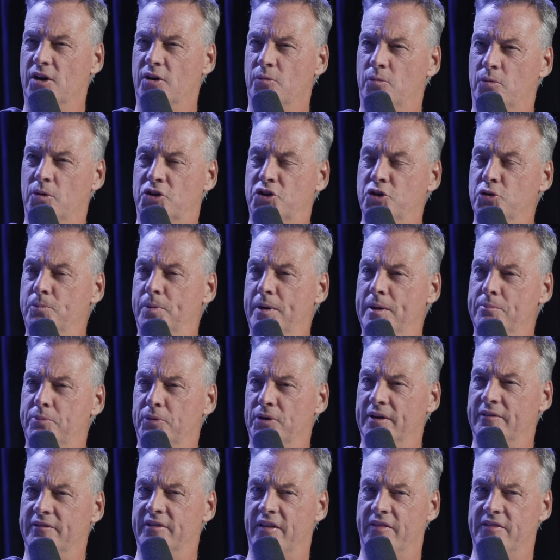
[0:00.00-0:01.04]
We're two people
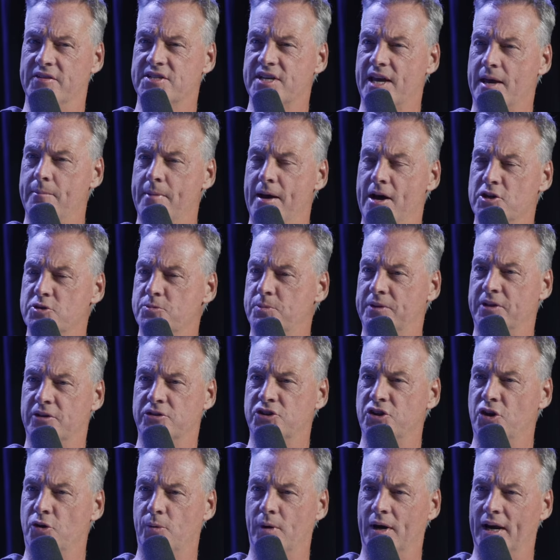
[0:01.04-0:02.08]
living in the same house, but there's
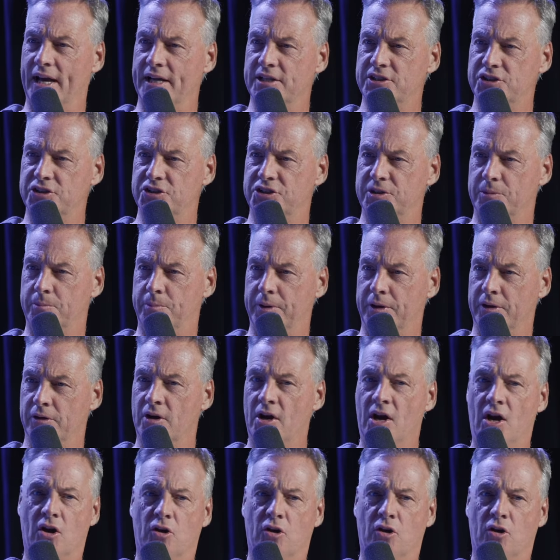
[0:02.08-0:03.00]
no relationship here.